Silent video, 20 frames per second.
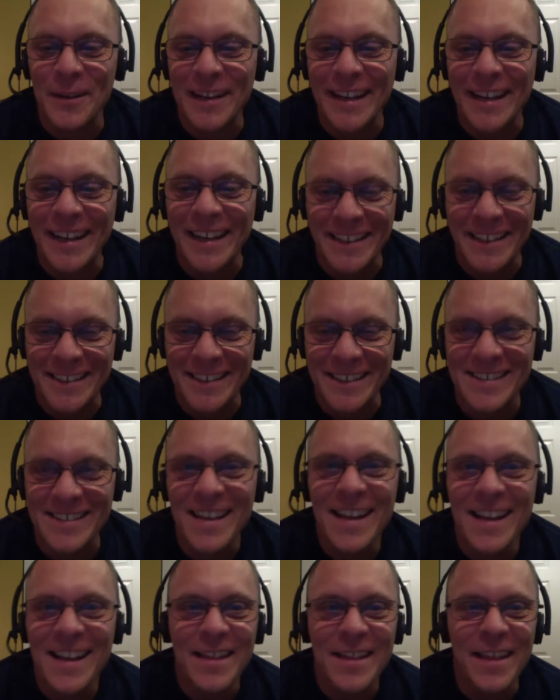is
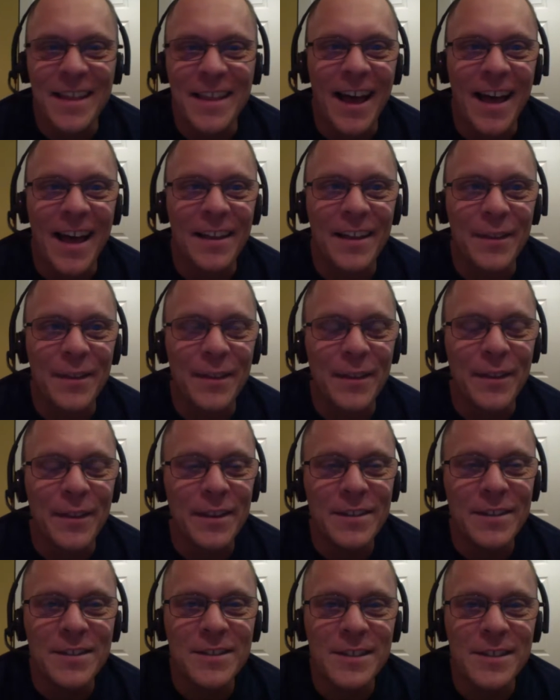that
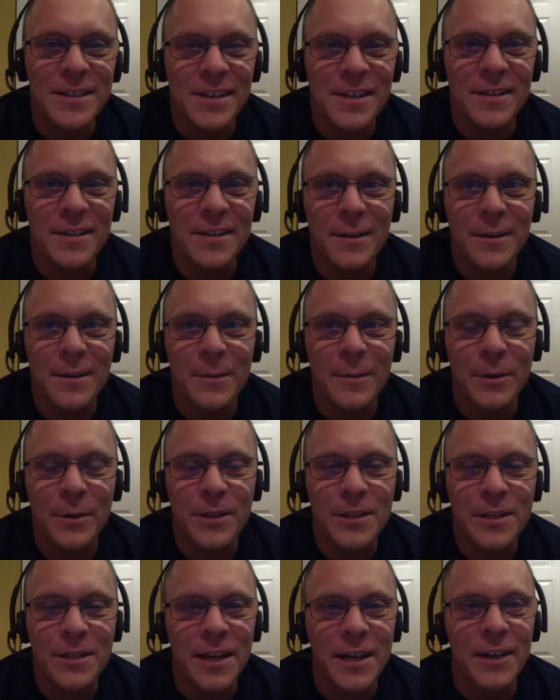this
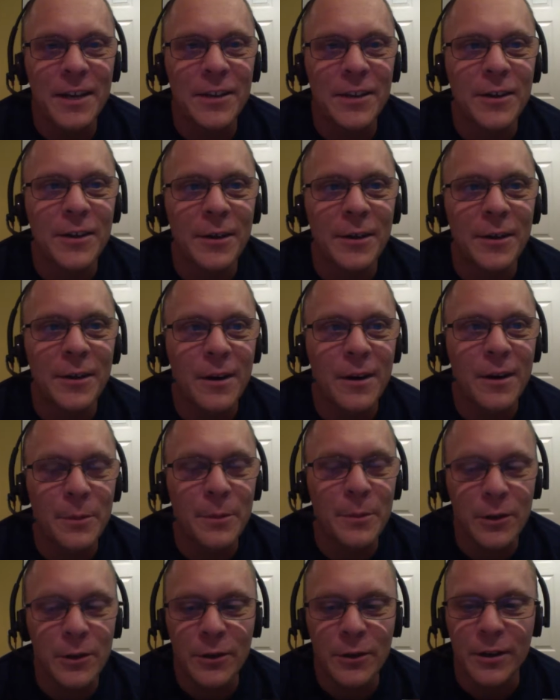particular
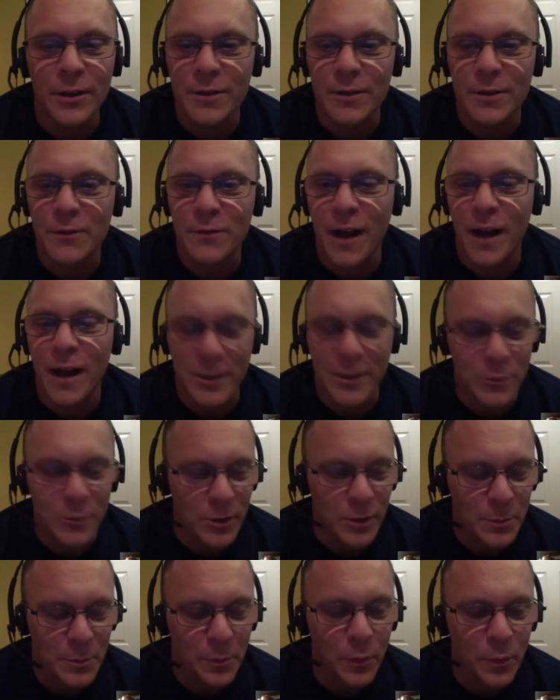computer device
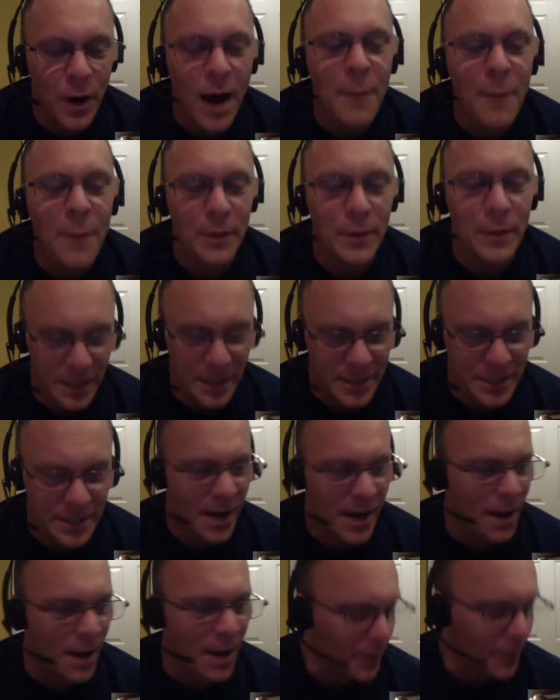was properly set
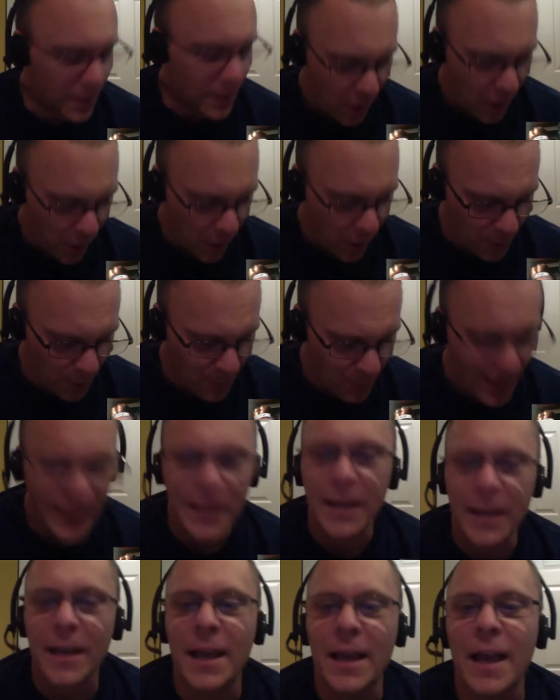up on many
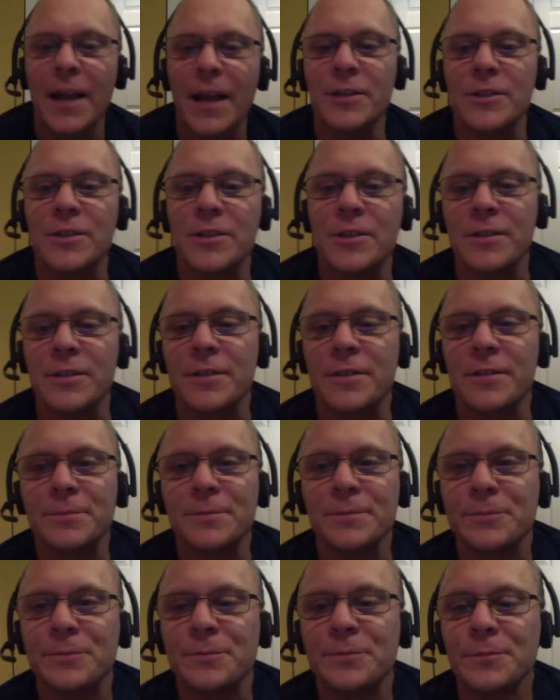occasions.
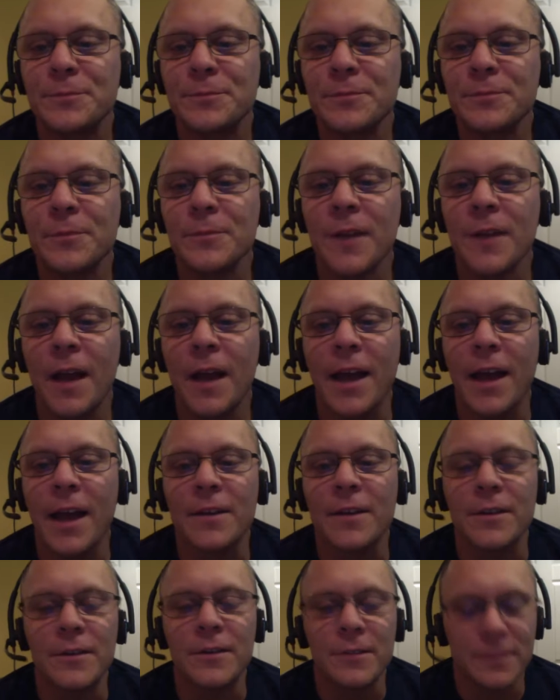
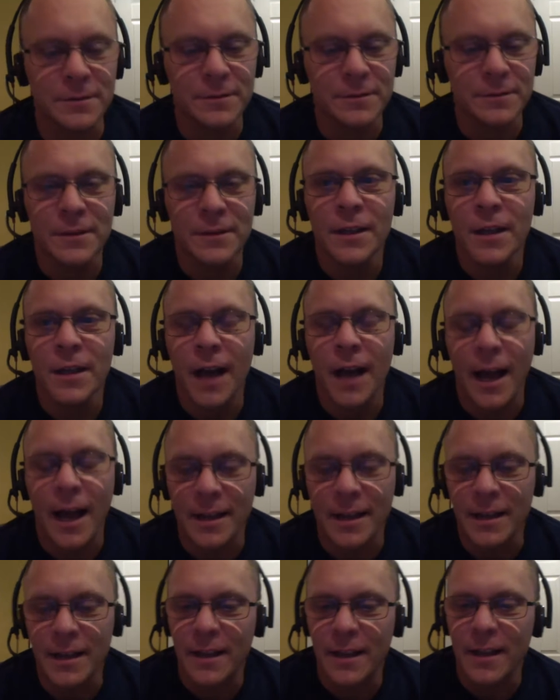And
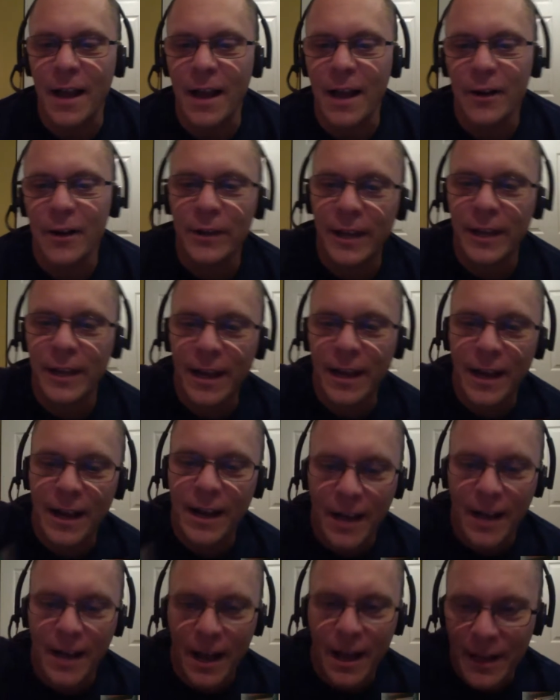not only can I
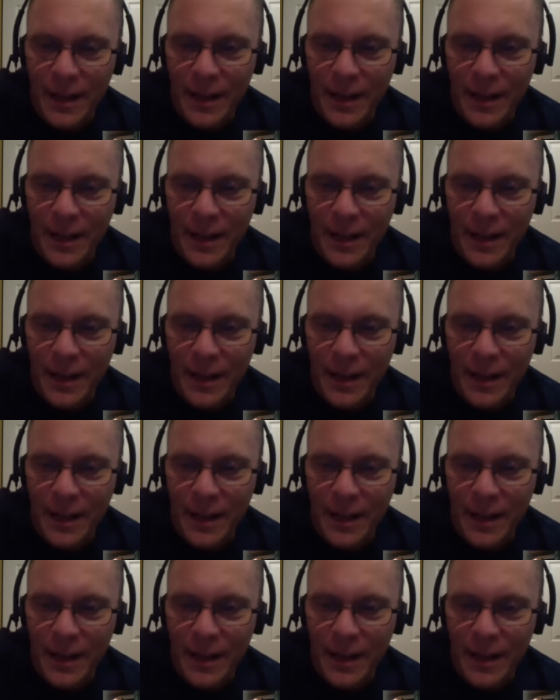not get